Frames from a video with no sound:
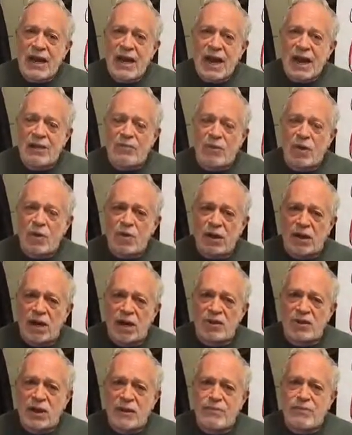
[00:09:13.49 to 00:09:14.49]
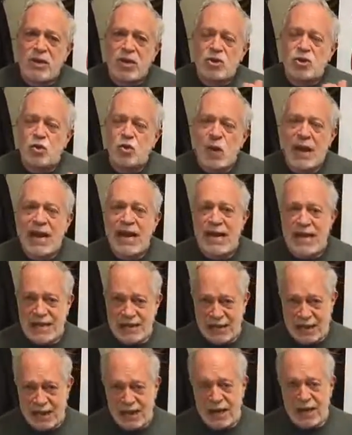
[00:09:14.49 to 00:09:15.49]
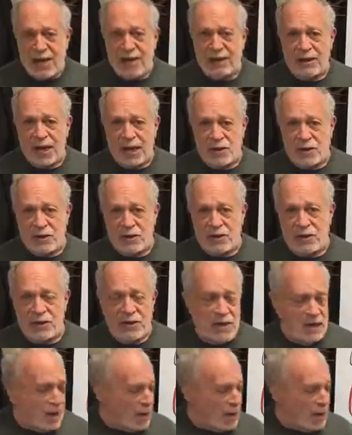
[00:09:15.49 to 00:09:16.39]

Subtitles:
and mobilizing between elections,